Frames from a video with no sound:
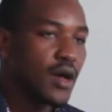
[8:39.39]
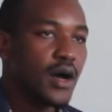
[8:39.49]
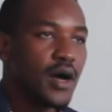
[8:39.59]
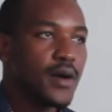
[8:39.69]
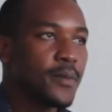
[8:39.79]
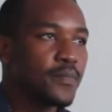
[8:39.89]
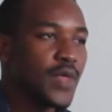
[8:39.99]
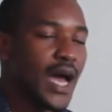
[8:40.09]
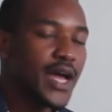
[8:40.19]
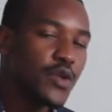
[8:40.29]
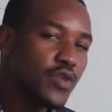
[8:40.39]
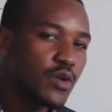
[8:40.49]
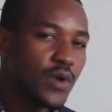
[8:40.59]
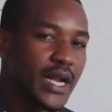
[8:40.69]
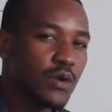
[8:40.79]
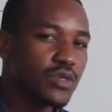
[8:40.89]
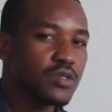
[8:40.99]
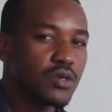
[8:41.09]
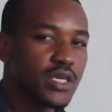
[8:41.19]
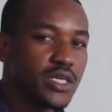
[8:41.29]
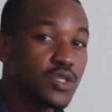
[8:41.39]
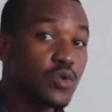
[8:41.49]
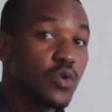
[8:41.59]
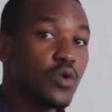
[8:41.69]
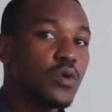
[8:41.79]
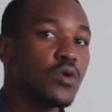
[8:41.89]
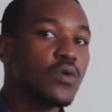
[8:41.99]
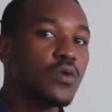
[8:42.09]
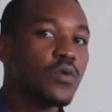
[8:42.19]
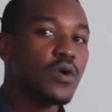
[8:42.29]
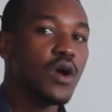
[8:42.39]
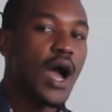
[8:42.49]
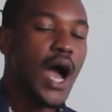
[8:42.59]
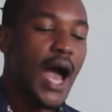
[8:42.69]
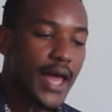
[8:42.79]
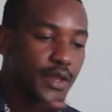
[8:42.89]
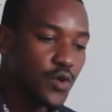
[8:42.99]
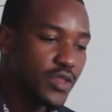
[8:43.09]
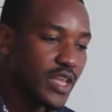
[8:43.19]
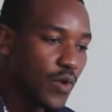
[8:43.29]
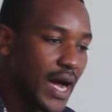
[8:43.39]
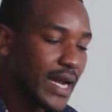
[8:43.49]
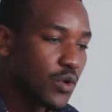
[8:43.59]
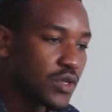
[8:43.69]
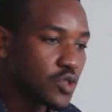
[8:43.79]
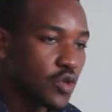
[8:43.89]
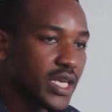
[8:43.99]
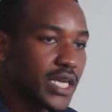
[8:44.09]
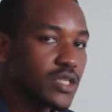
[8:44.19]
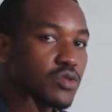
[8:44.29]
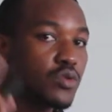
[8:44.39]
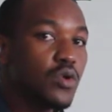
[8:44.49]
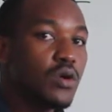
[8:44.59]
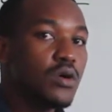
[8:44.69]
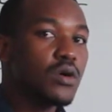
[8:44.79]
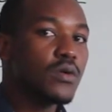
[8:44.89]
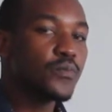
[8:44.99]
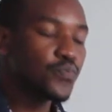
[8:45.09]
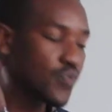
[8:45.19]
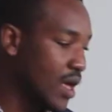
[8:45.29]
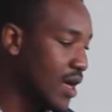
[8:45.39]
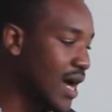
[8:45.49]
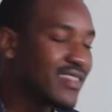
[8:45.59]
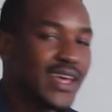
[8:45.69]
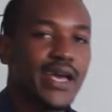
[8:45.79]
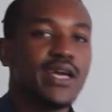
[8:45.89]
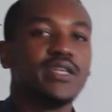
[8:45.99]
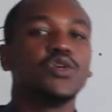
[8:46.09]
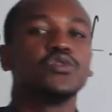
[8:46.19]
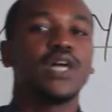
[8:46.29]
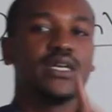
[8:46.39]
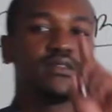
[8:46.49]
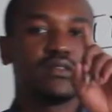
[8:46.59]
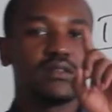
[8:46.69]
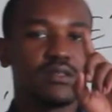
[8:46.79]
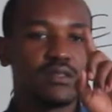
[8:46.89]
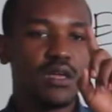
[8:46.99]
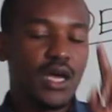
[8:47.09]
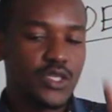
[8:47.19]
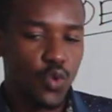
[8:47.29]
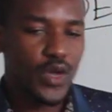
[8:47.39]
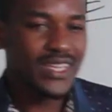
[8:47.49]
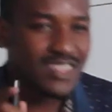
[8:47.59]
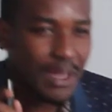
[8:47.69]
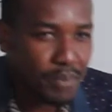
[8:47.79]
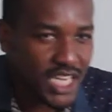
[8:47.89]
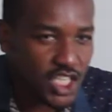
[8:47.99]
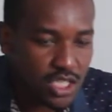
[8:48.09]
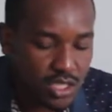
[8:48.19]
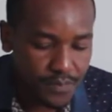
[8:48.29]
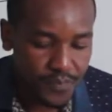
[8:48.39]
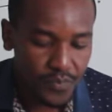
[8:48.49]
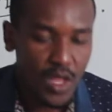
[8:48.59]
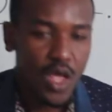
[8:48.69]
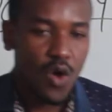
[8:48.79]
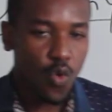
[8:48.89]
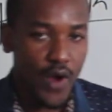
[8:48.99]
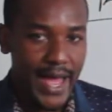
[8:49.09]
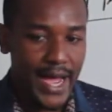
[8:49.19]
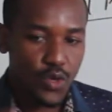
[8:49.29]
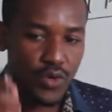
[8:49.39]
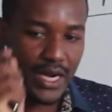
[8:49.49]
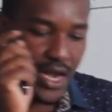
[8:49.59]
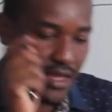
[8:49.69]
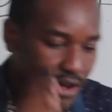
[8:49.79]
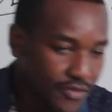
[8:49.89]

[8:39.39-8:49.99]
Are you the one I was talking to? Are you the one I was talking to? At the end, you rise. So it's the pitch, where you can either